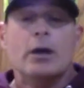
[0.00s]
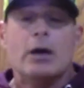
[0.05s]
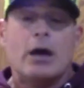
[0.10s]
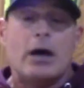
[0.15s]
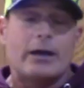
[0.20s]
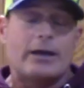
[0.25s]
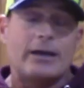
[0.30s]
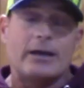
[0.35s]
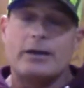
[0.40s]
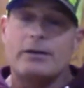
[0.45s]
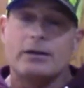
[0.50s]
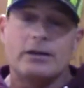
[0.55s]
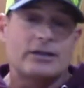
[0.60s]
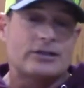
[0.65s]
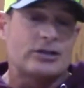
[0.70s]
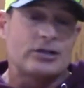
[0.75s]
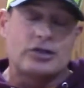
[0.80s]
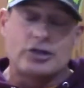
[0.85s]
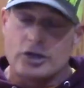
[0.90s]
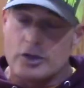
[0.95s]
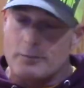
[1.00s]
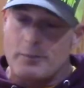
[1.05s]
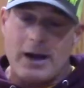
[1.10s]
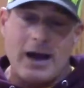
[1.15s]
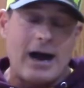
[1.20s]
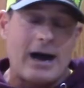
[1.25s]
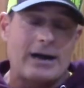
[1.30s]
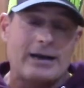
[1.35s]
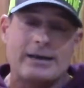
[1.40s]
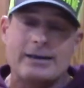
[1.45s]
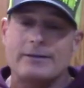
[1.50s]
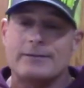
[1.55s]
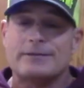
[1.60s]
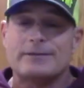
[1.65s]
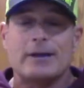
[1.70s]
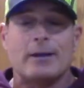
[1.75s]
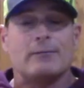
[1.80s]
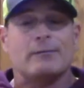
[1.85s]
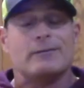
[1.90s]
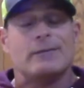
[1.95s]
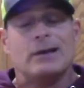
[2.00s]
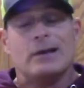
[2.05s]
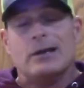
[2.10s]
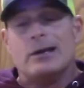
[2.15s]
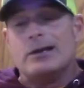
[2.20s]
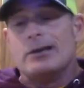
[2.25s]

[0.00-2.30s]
Again, listen to your body. If something,